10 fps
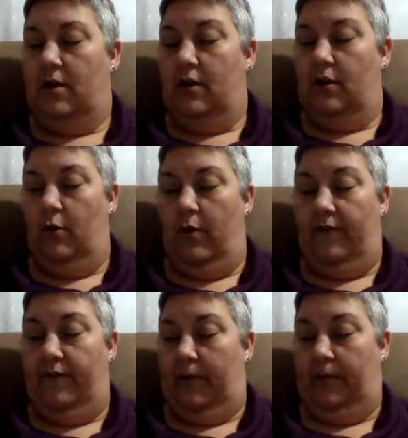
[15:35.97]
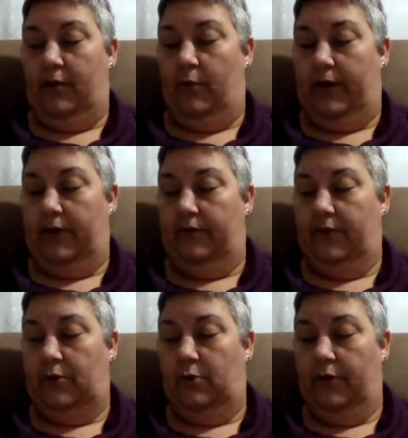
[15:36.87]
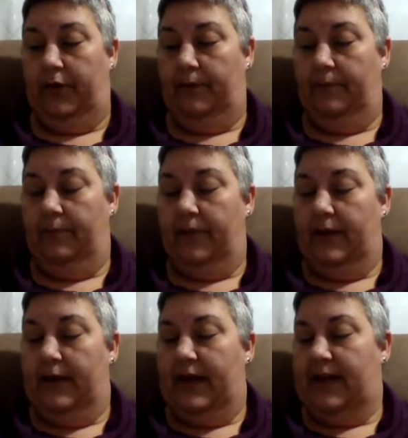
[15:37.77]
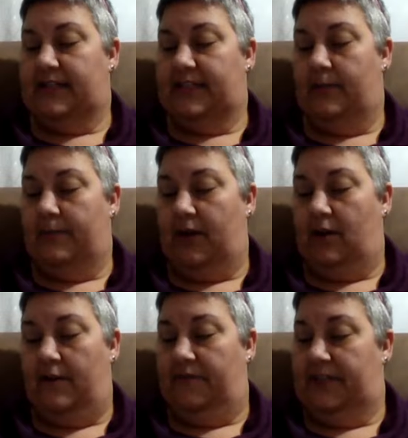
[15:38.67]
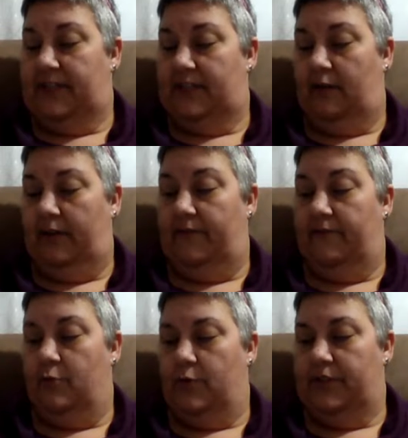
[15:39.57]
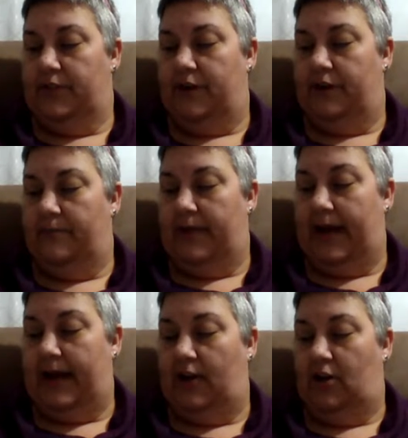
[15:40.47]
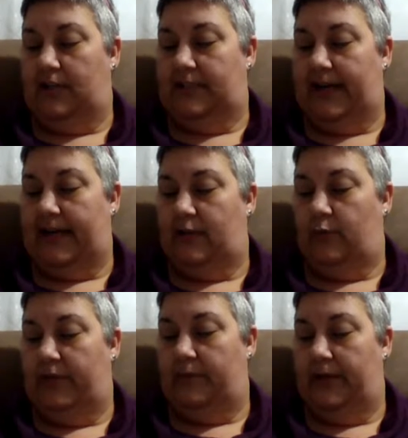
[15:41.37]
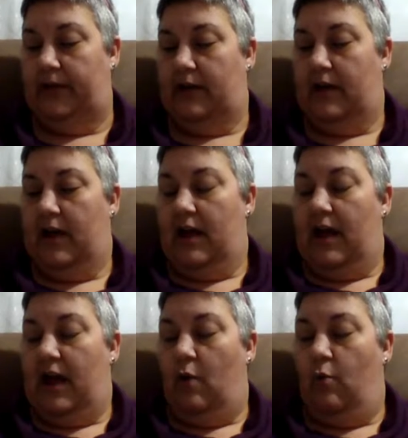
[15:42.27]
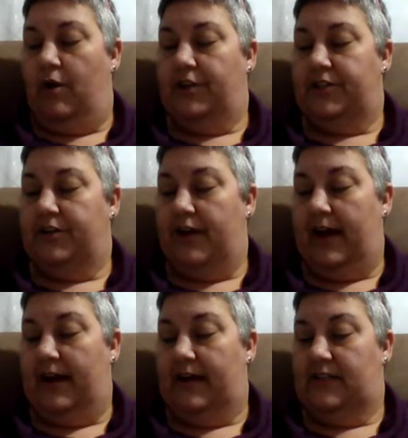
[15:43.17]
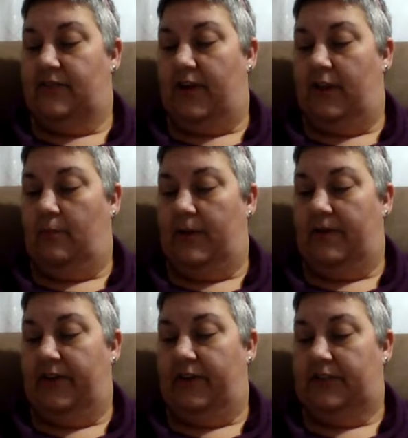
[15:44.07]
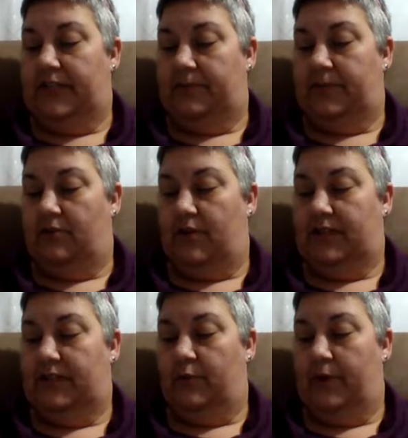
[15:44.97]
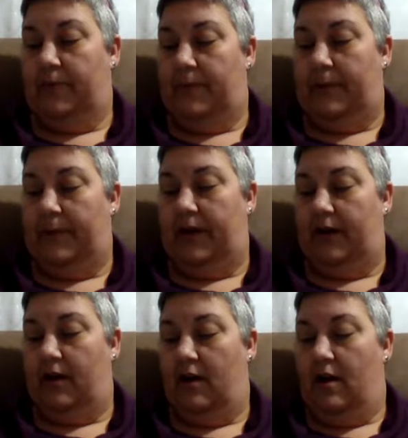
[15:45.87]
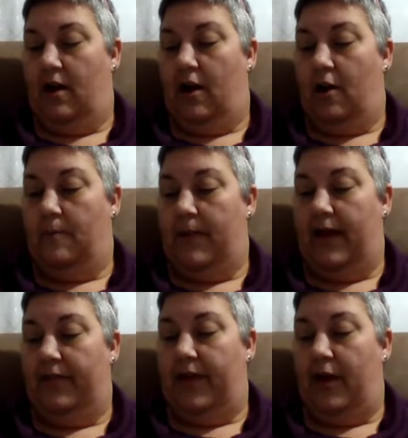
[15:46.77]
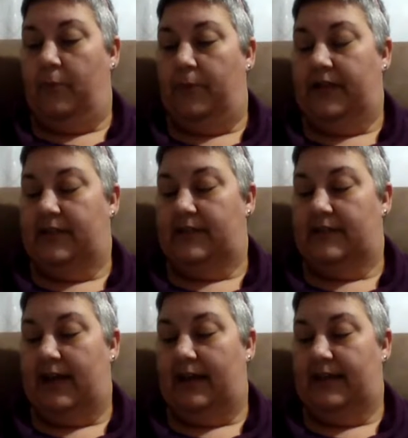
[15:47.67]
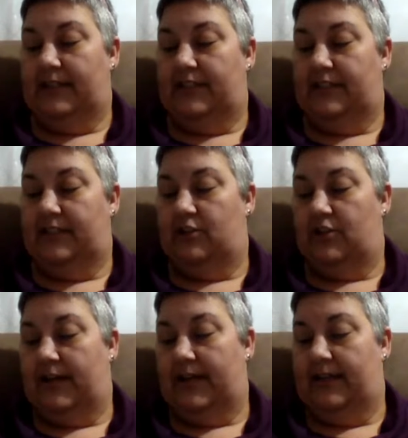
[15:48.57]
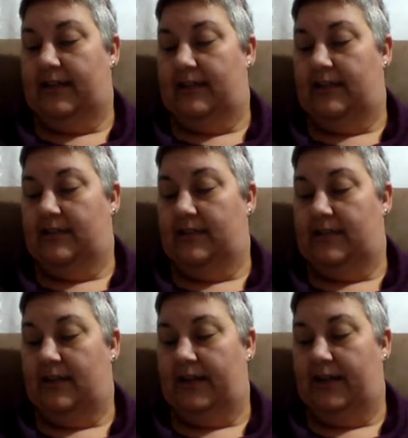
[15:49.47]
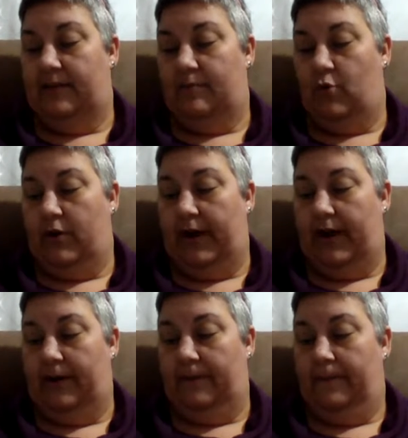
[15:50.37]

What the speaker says: You have family around here, Victoria? I sipped my coffee slowly, forcing her to make eye contact with me. I watched her eyes follow my fingertips across the rim of my mug, her mouth opening slightly to try to suck in more air.